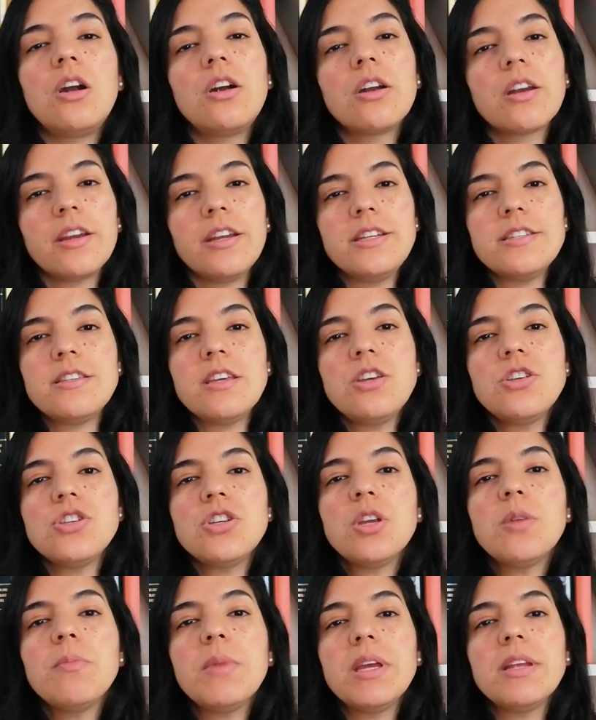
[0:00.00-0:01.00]

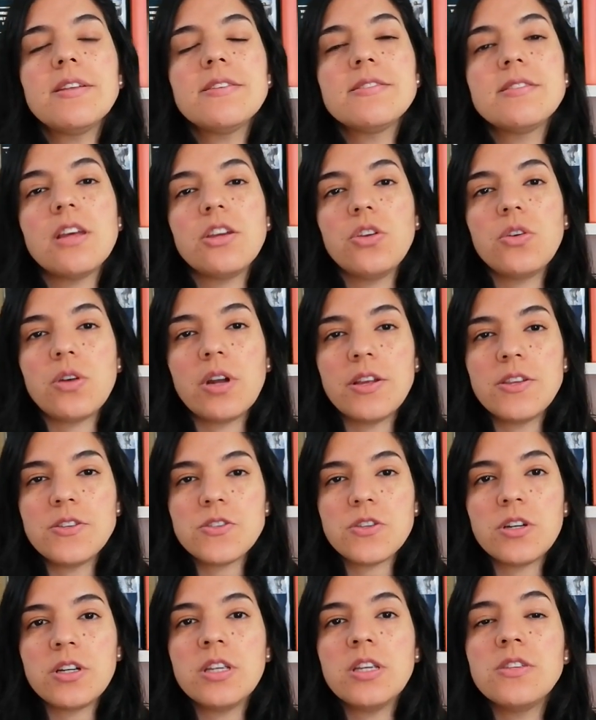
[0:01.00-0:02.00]
Organization means that your
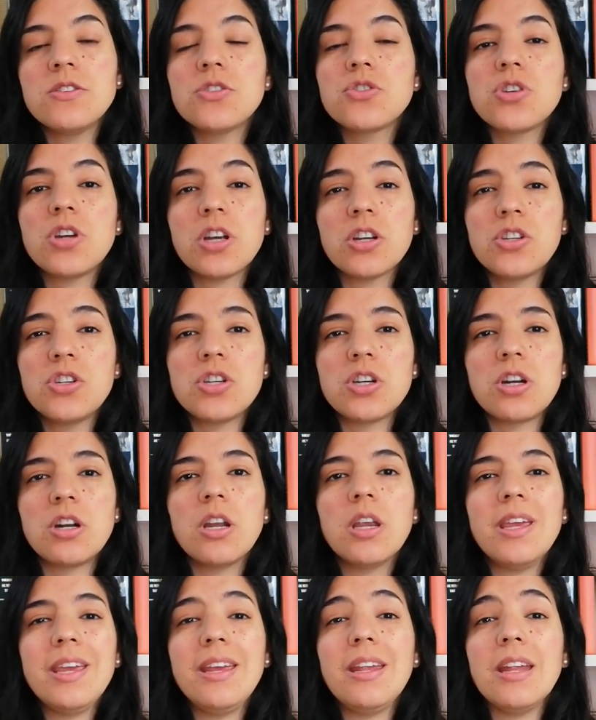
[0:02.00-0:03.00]
answer is
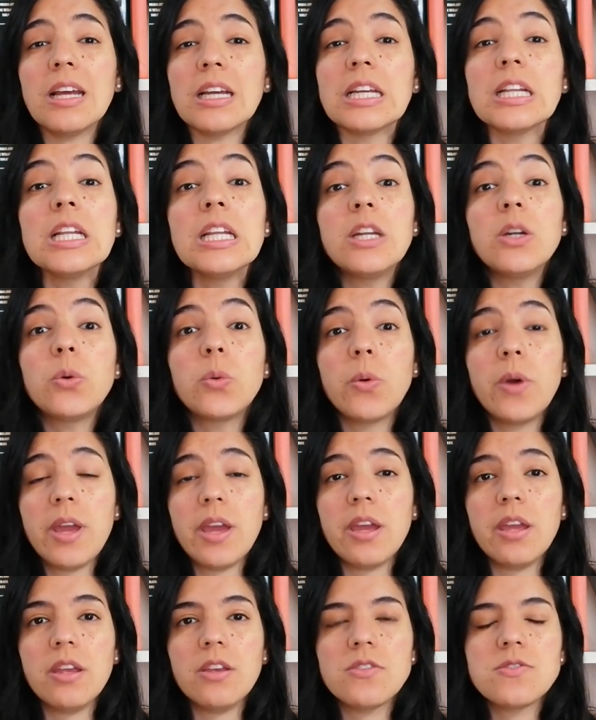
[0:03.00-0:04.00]
structured in a clear
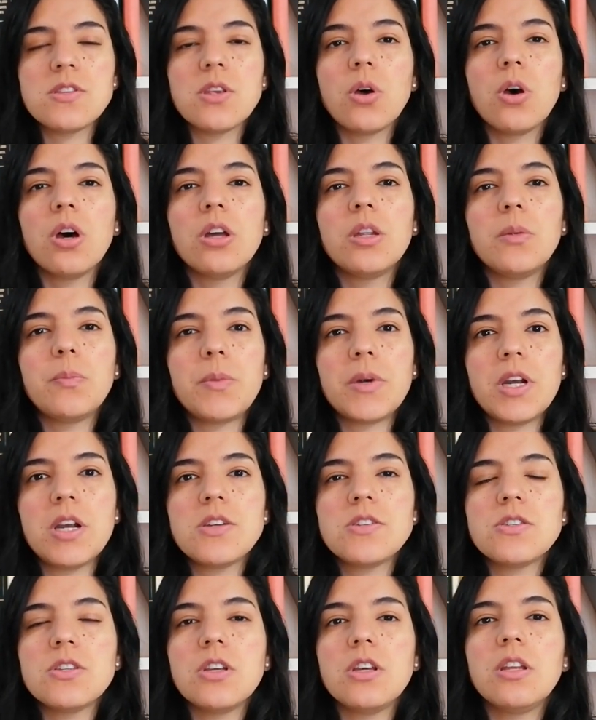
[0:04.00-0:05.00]
way, so the
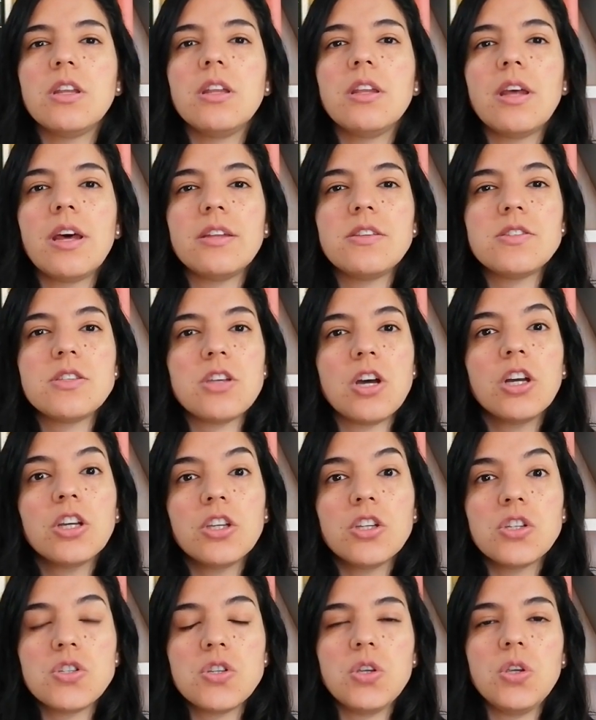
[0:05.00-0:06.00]
person that's
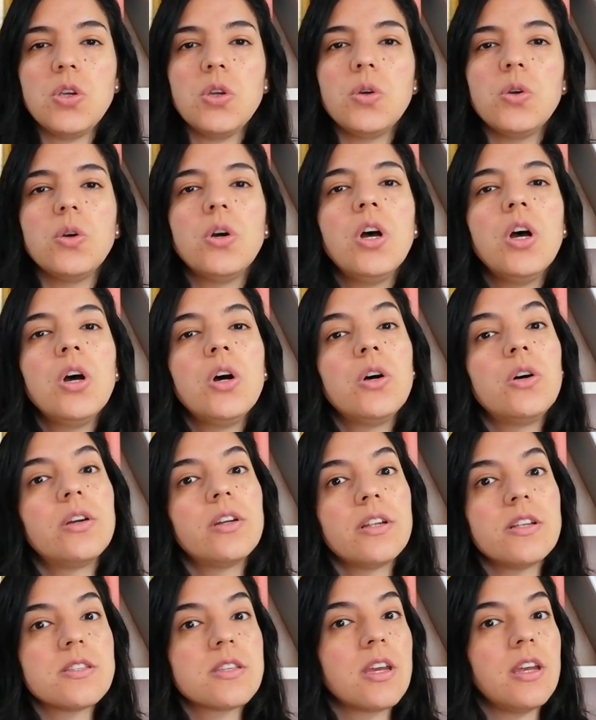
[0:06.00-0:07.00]
talking to you or
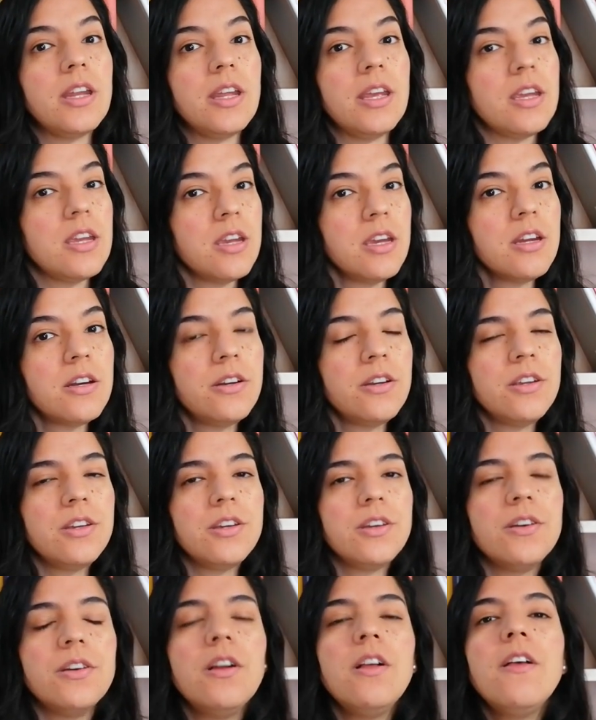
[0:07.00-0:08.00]
that's gonna hear
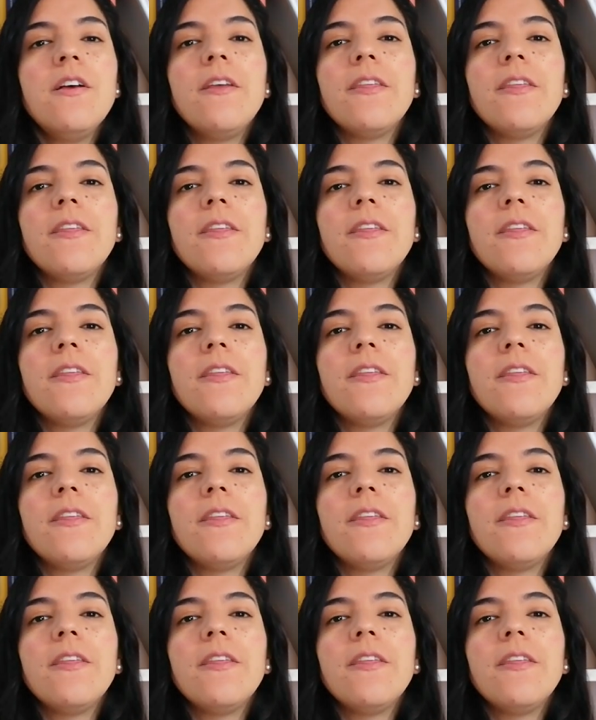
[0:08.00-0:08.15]
you